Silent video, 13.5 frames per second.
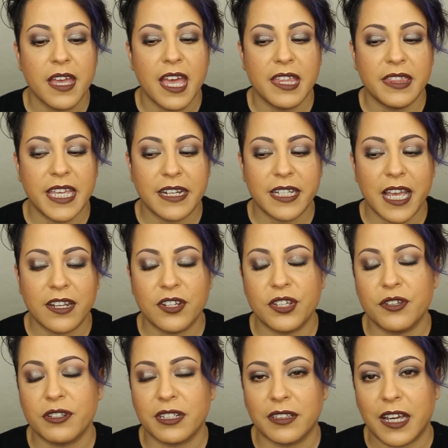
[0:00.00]
and they tend to
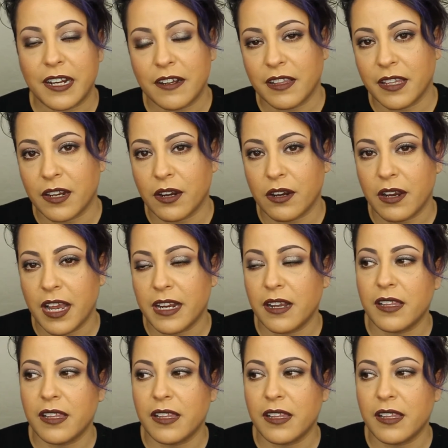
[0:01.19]
use a lot of glitter and